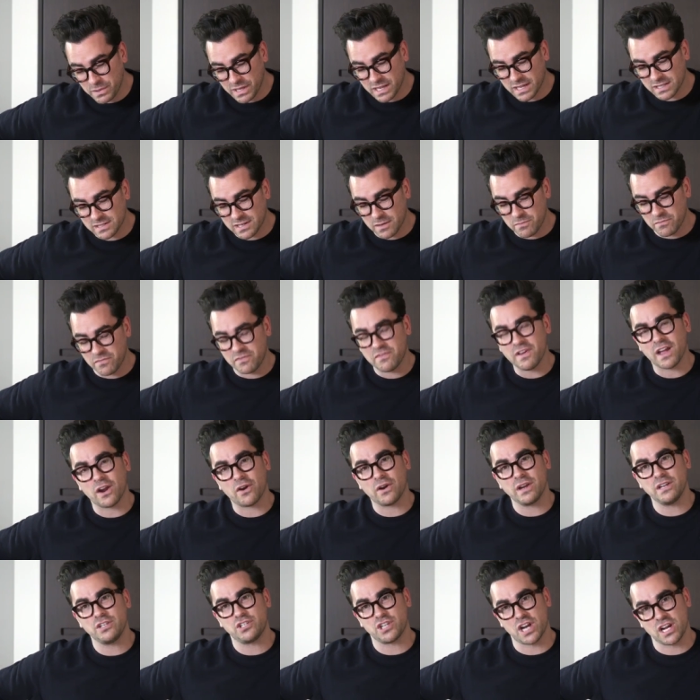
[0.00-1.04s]
because I'm
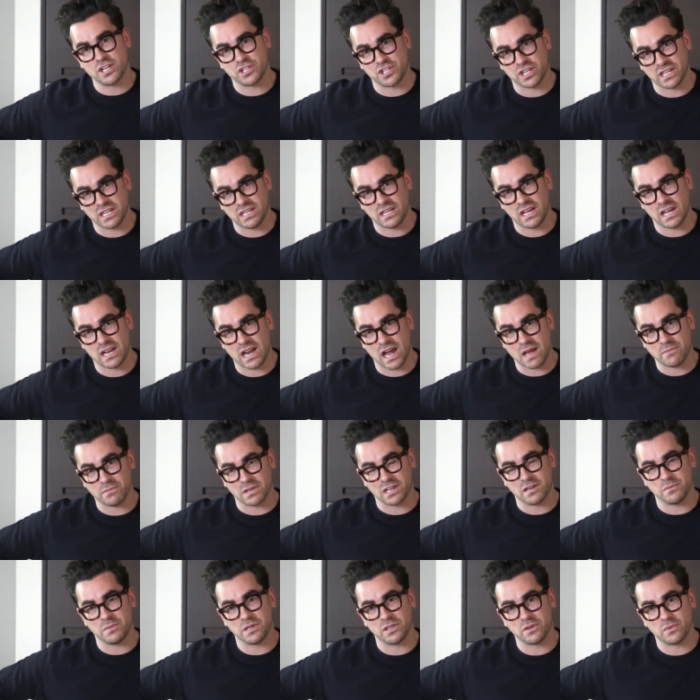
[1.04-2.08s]
very judgy and I'm
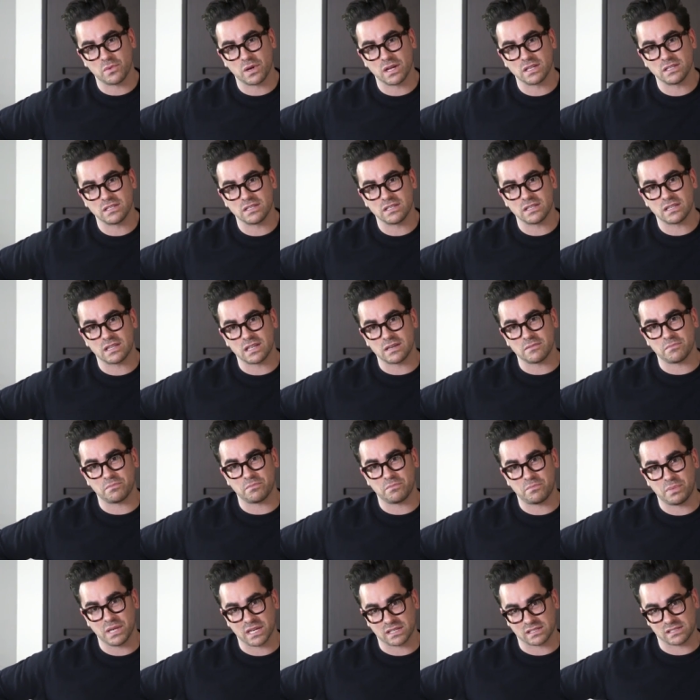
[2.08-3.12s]
gonna be the one that
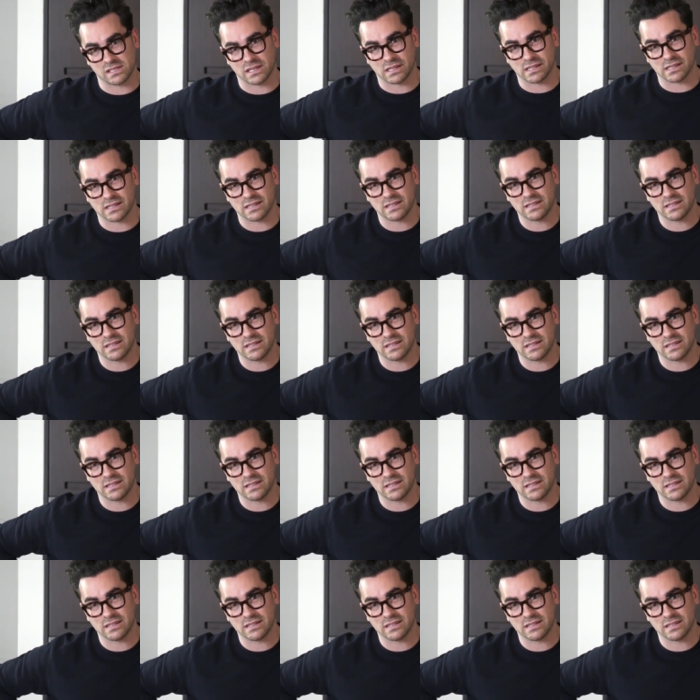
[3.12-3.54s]
picks it.